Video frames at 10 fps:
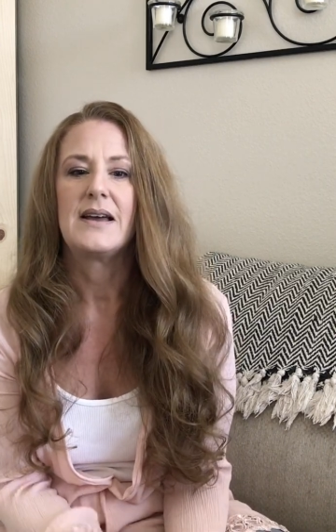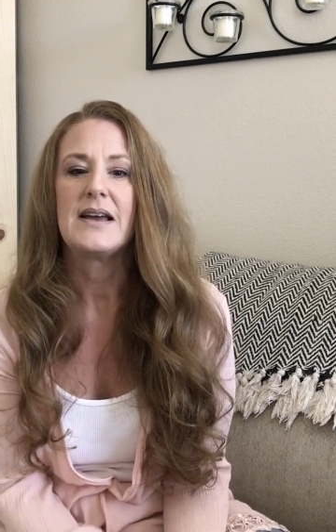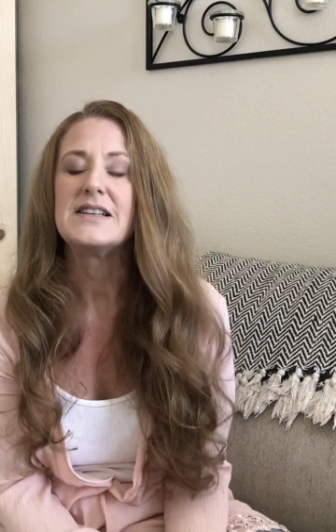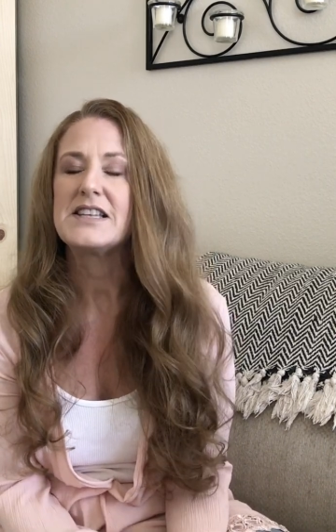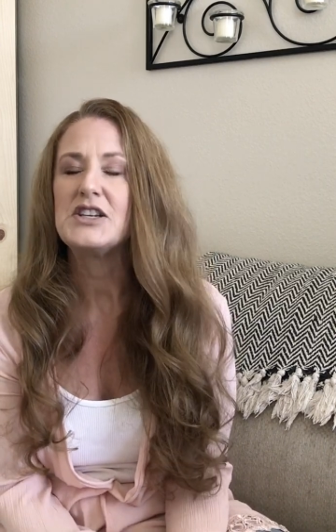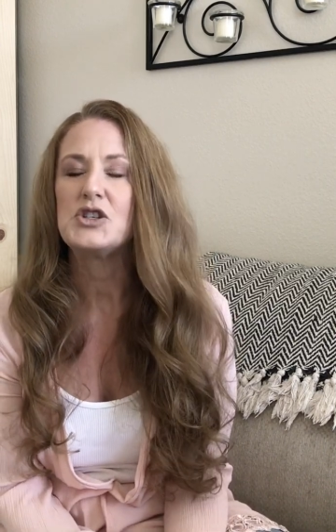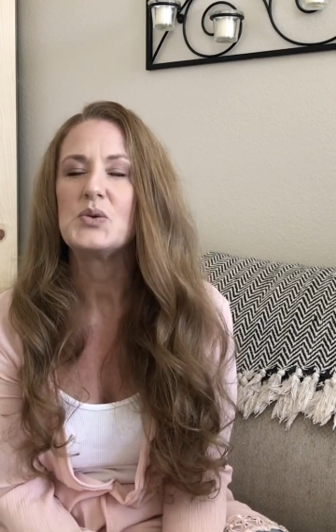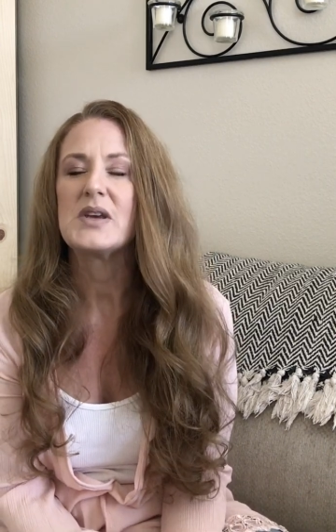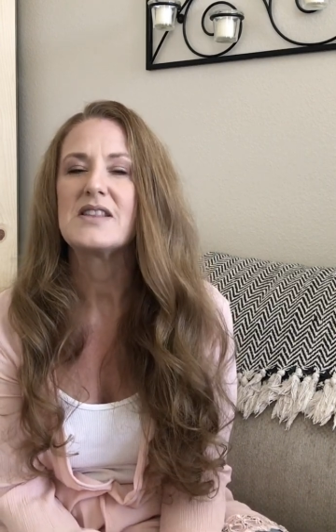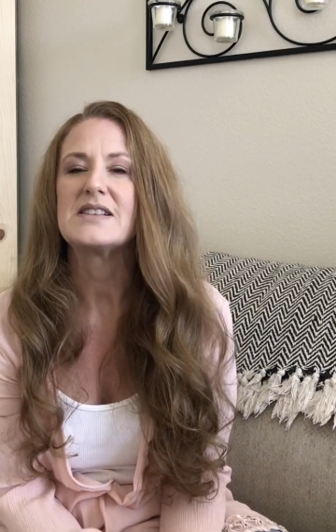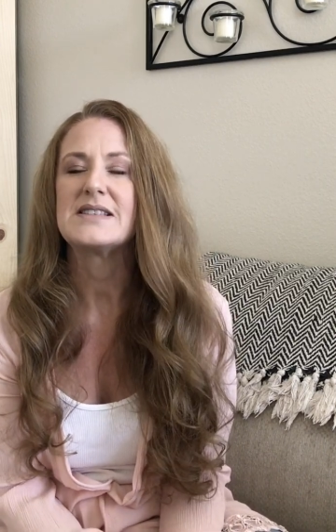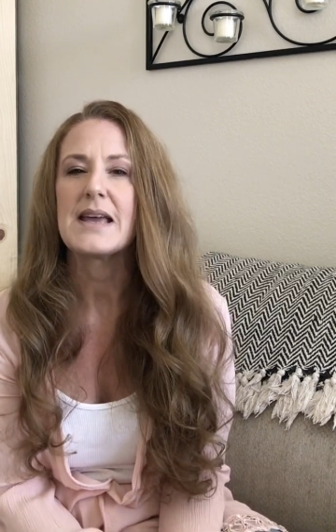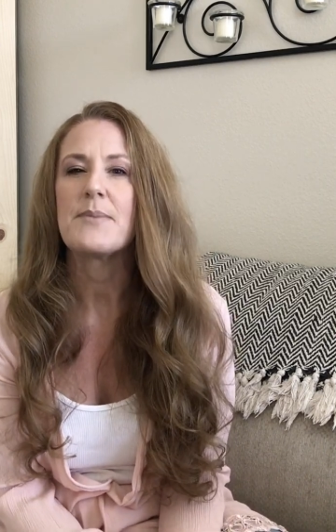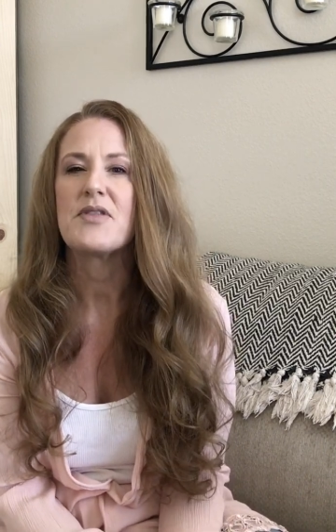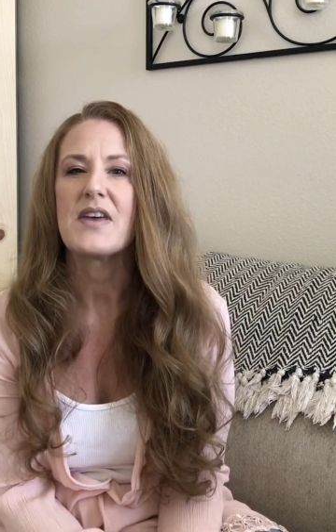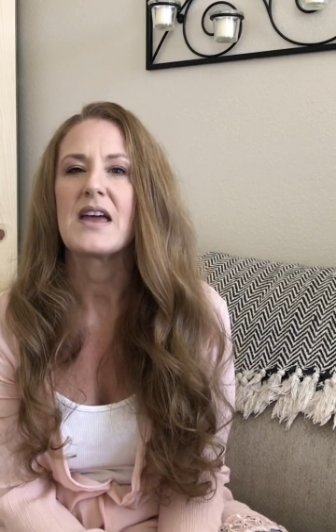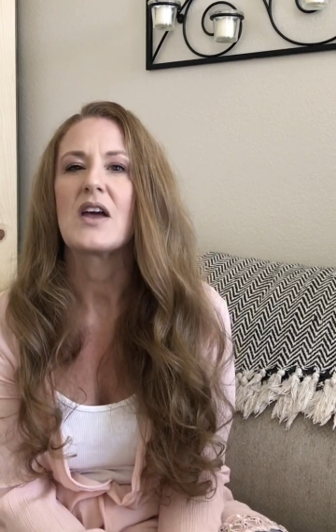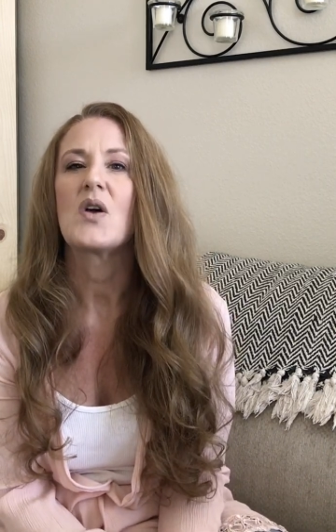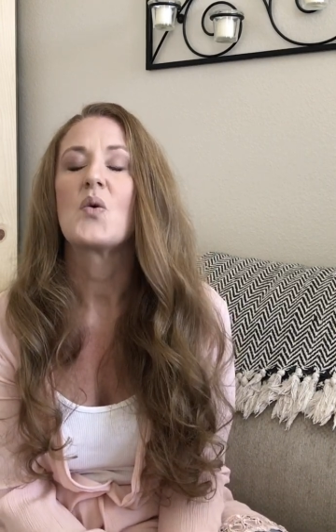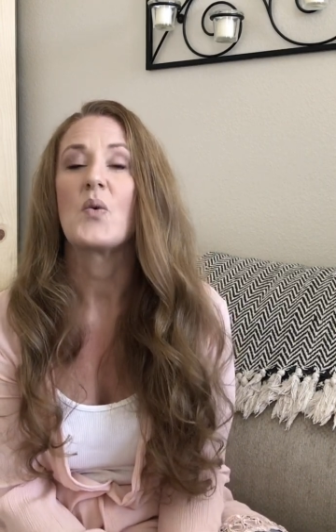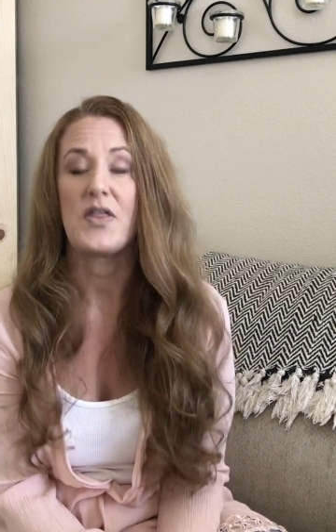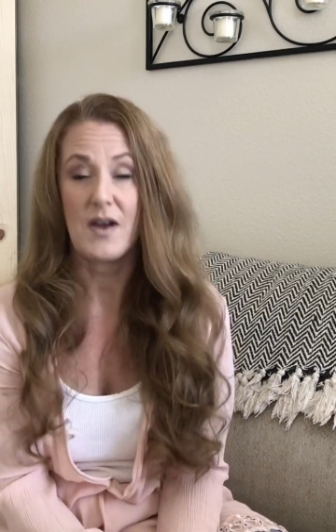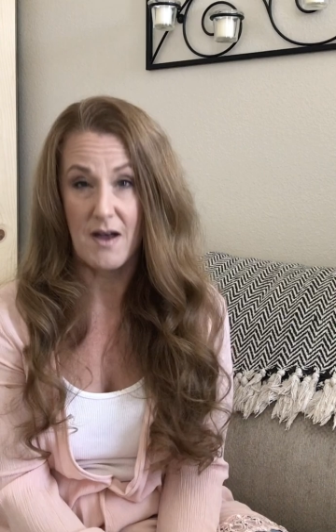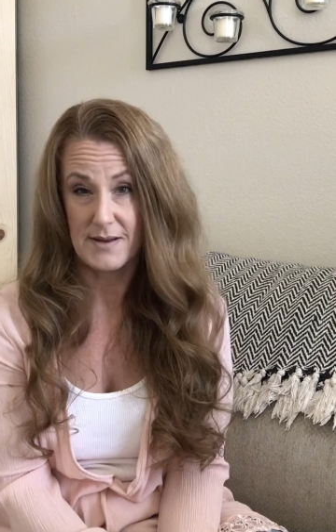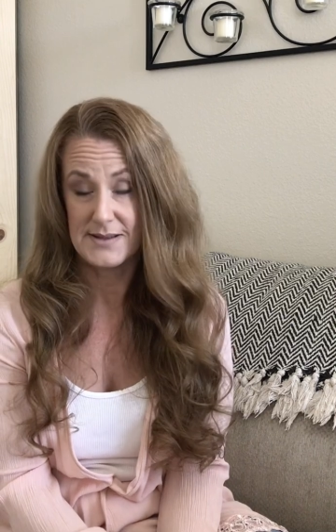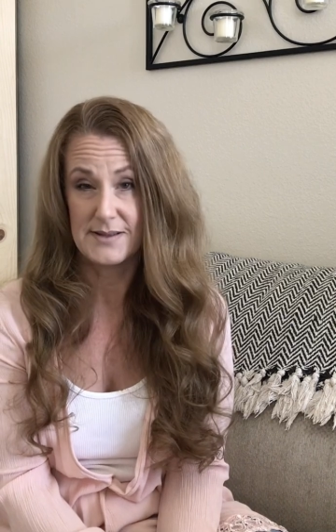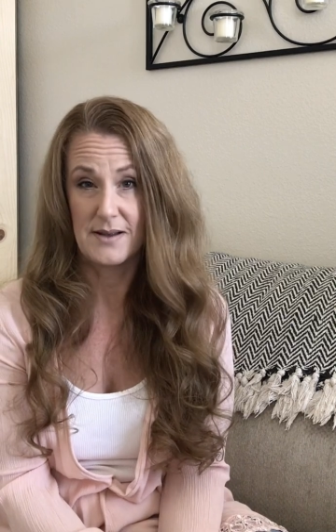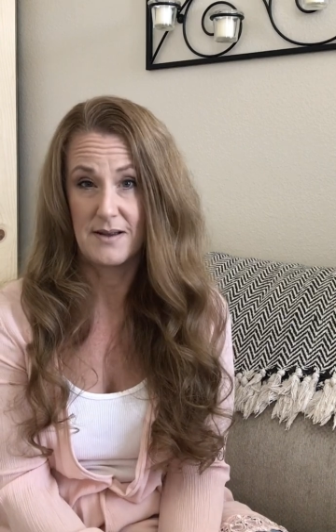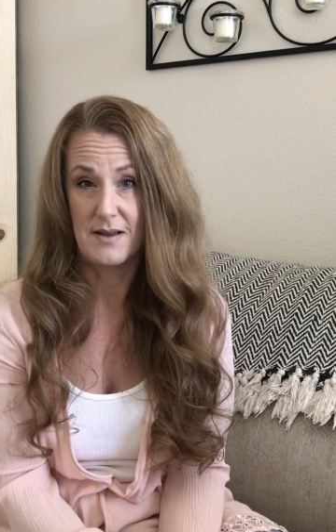Is he doing the same thing with us?